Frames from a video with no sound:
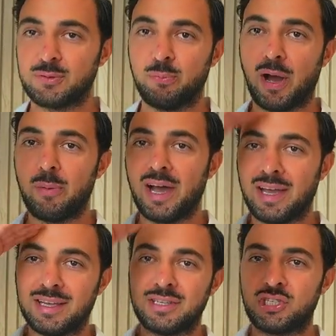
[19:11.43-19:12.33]
Bye bye.
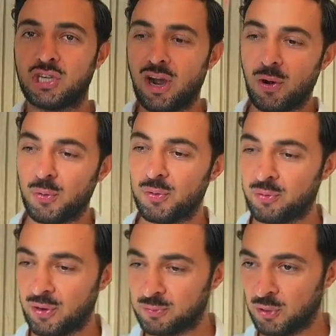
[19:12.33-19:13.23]
Ciao.
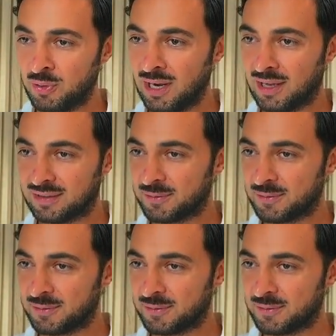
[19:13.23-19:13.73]
Crypto Milad.